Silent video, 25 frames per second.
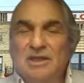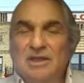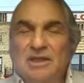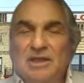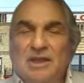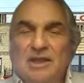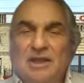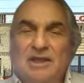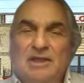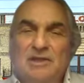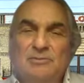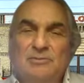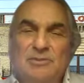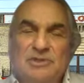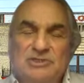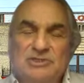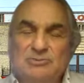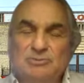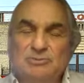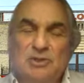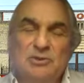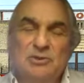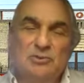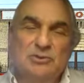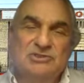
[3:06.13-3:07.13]
And Mixed
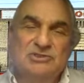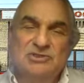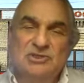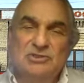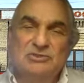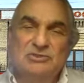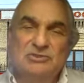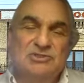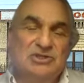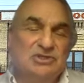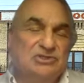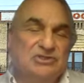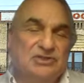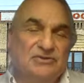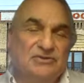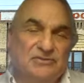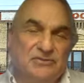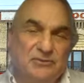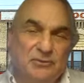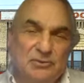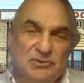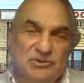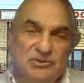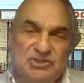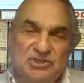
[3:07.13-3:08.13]
Blood was used as a
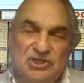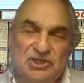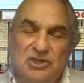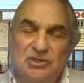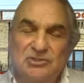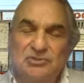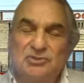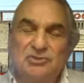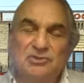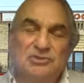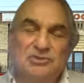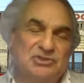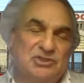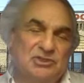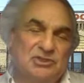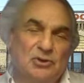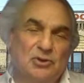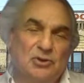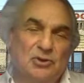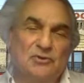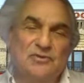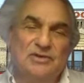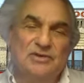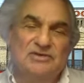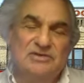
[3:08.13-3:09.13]
food shelter, as a
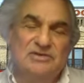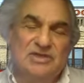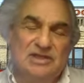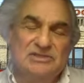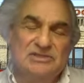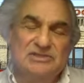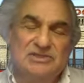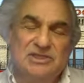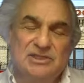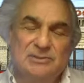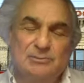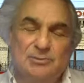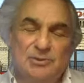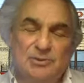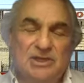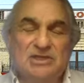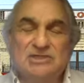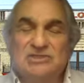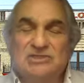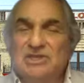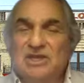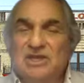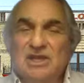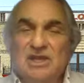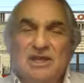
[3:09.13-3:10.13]
COVID testing
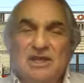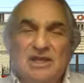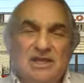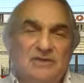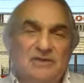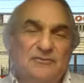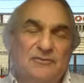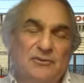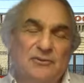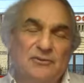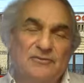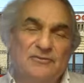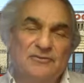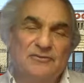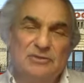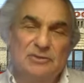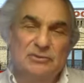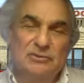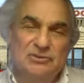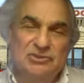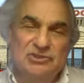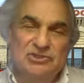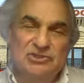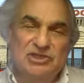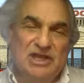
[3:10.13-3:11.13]
place, for
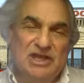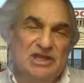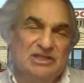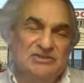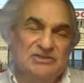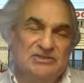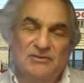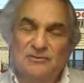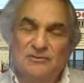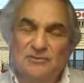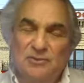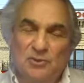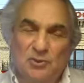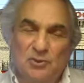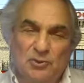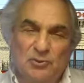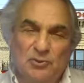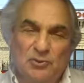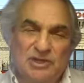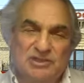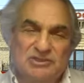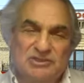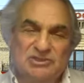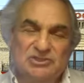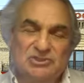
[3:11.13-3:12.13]
flu shots, for voter
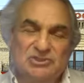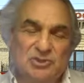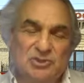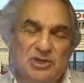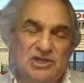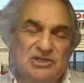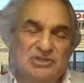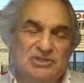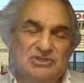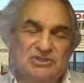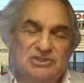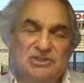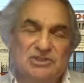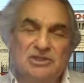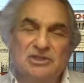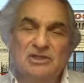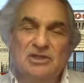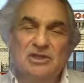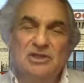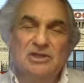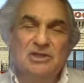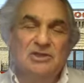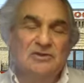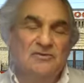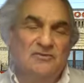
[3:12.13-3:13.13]
registration,
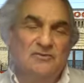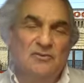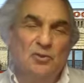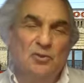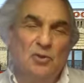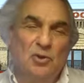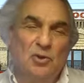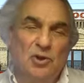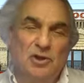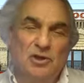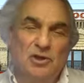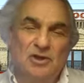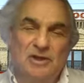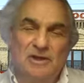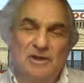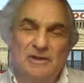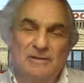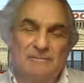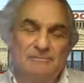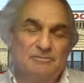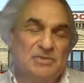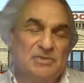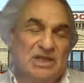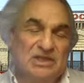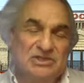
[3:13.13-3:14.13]

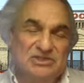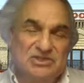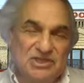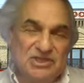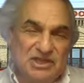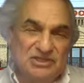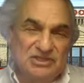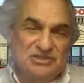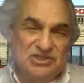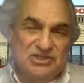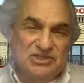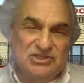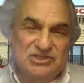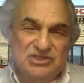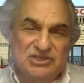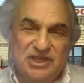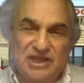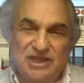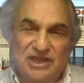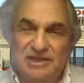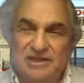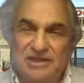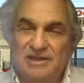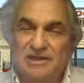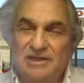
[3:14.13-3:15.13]
for census
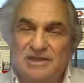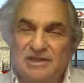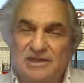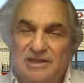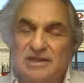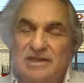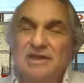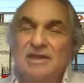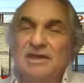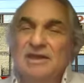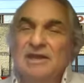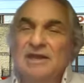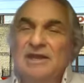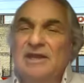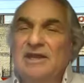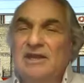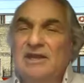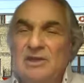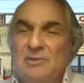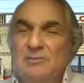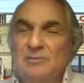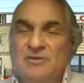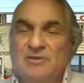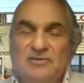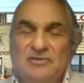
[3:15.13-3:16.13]
taking, and a
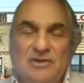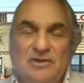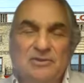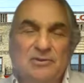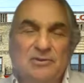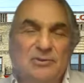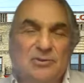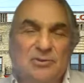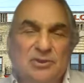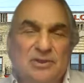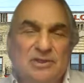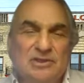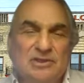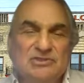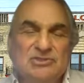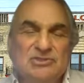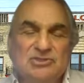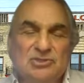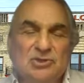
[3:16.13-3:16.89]
number of other things.